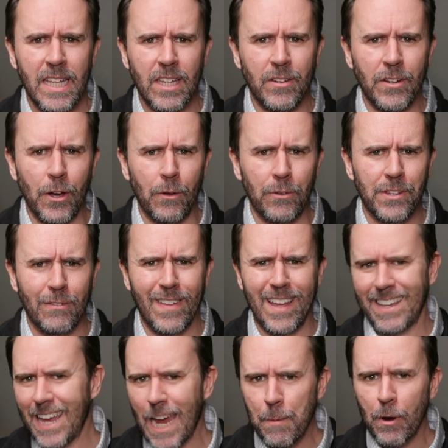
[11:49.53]
you know, stuff
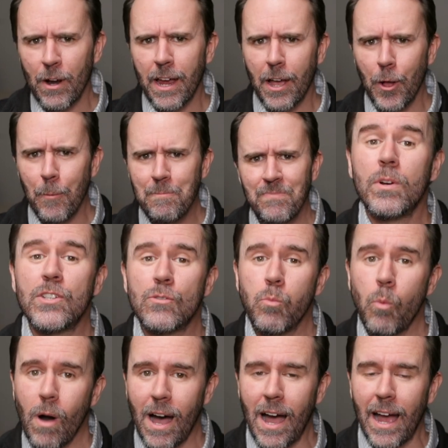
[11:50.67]
like hammer hail, which is
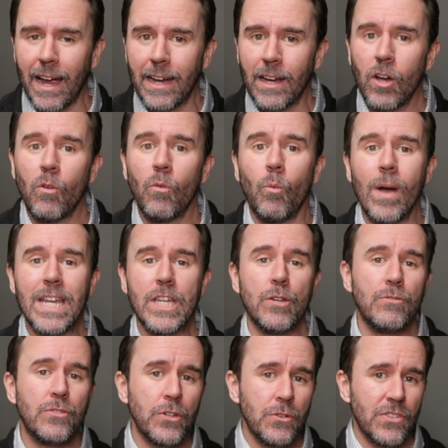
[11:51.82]
why when you
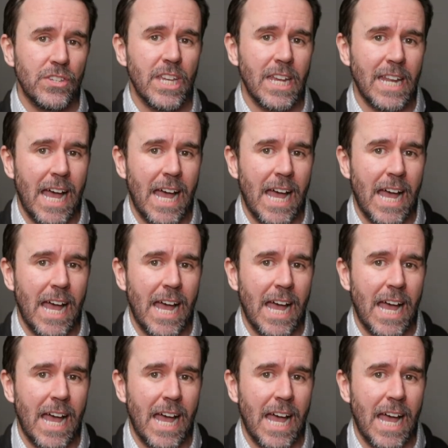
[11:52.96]
do see it